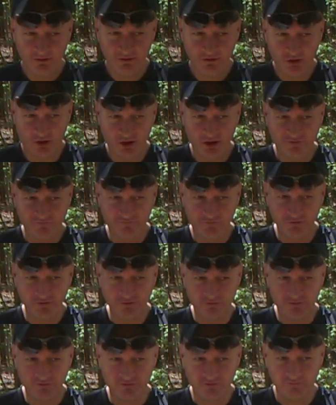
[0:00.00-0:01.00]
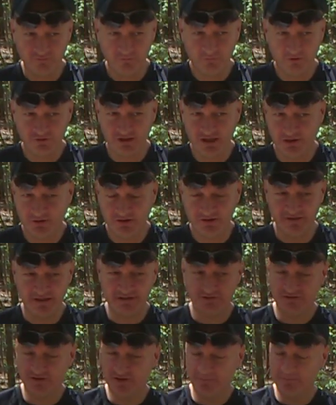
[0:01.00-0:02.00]
dark fruits, which I couldn't
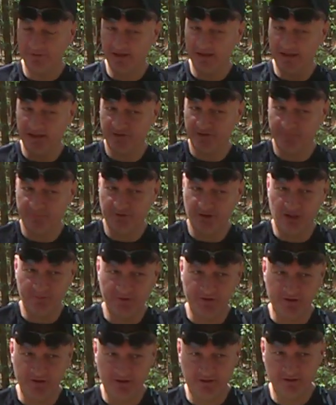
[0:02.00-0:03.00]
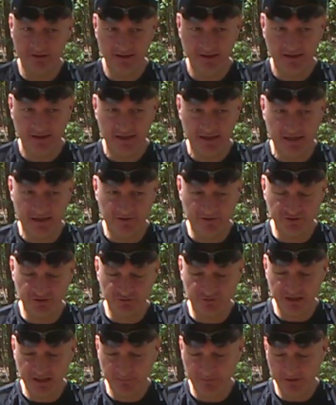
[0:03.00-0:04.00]
necessarily pick out the plum in there, an
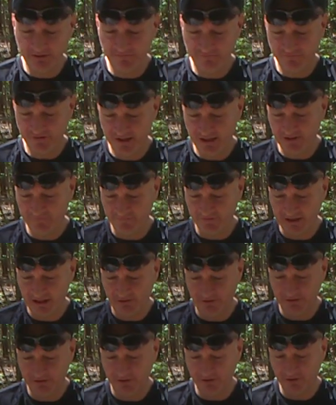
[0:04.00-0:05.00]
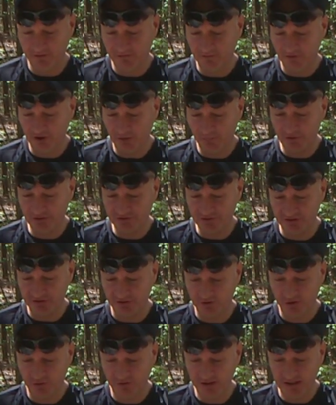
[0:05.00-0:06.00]
extremely faint vanilla note, almost like a
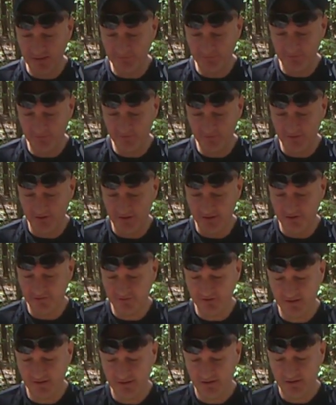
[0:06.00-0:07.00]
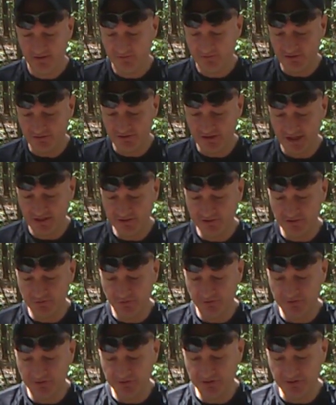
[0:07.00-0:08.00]
cream to this. The texture
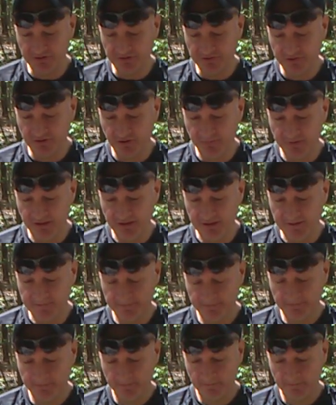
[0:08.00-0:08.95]
on this is going to be